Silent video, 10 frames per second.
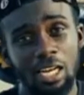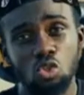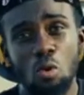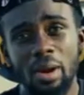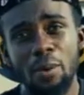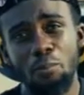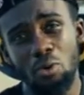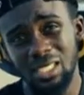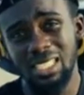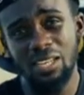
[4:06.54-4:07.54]
has so many
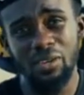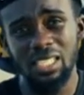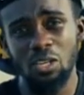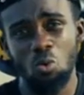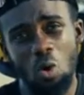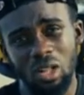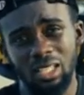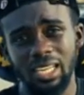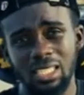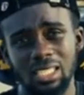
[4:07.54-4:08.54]
positivity
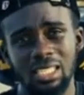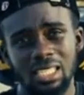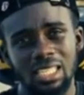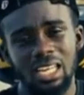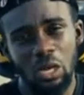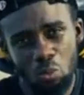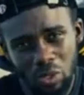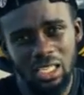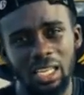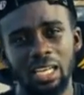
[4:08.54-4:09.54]
contents
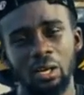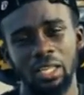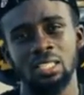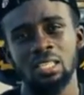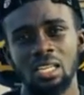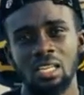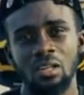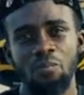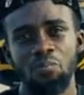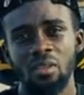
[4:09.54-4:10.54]
within it.
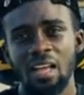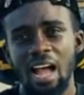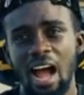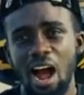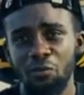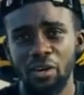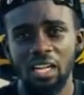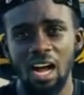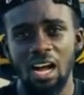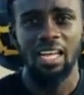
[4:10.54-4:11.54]

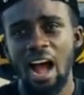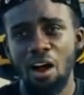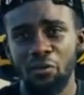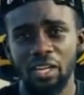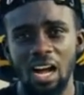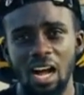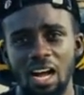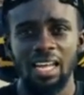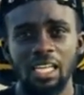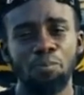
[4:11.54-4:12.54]
Africa
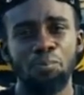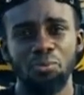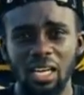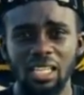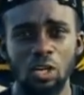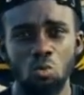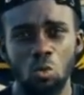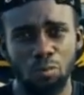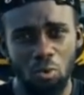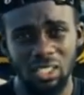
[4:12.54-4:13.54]
is pregnant
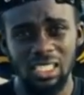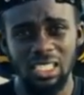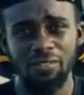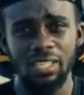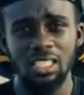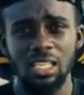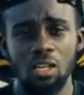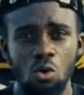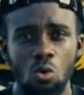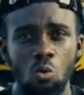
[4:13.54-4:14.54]
with positivity.
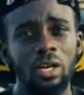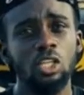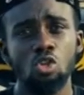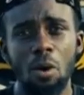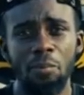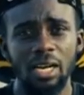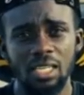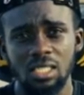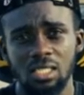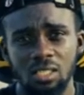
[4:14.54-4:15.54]
What is stopping
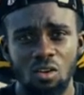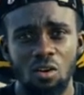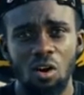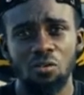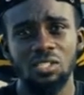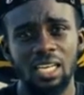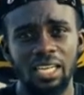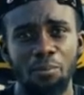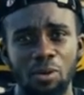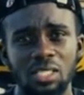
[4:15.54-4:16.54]
us of
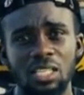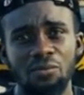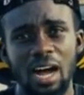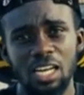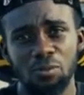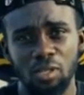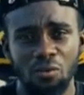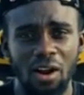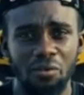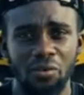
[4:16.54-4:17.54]
selling the positive aspect
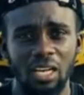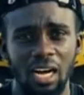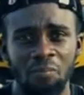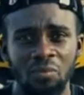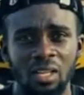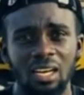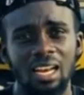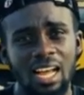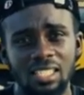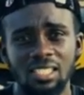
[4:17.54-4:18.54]
of Africa?
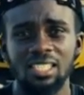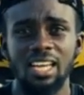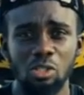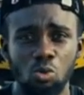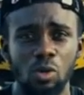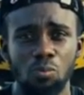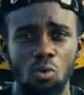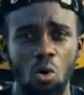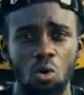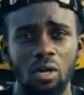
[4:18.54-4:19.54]
Let's get to
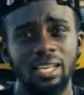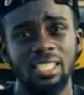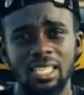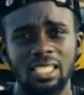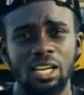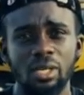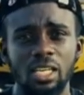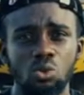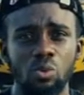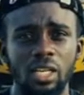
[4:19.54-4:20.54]
explore the 16
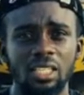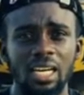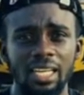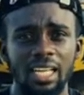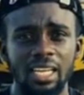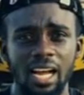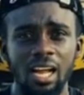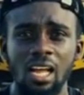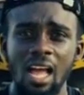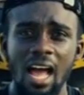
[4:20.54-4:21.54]
regions within Ghana here